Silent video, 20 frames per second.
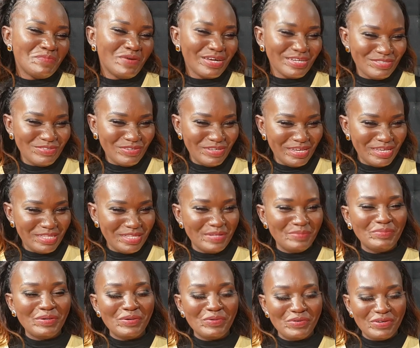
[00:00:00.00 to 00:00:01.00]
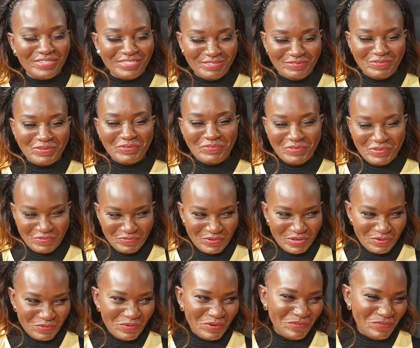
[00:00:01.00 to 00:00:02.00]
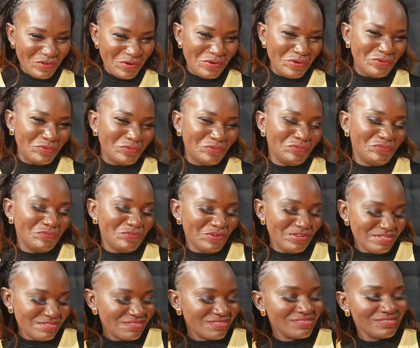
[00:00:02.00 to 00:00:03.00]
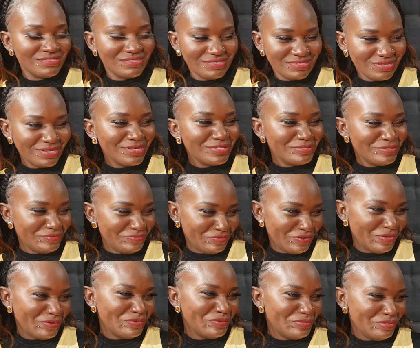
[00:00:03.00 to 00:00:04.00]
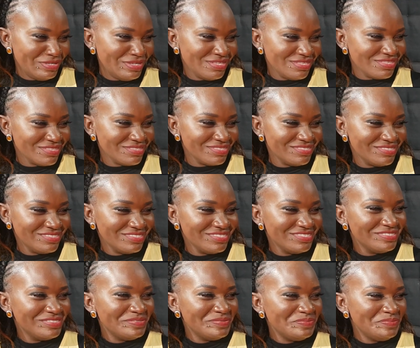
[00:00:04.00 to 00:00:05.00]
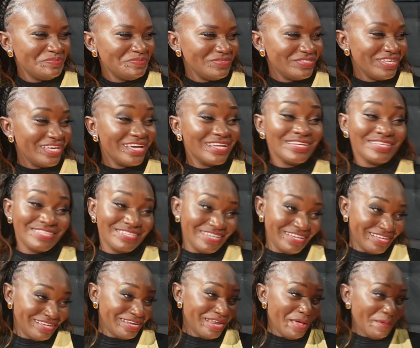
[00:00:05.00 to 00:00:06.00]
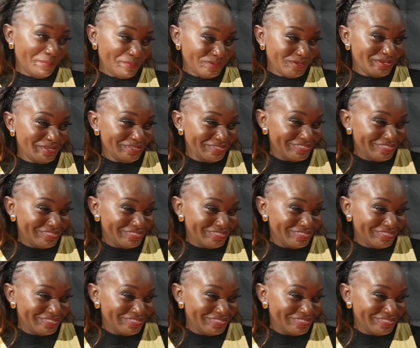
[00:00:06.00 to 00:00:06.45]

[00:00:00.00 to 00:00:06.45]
back together, but we're, we're, we're, we're, very good friends. You're good friends, yes. but anything anything could happen. can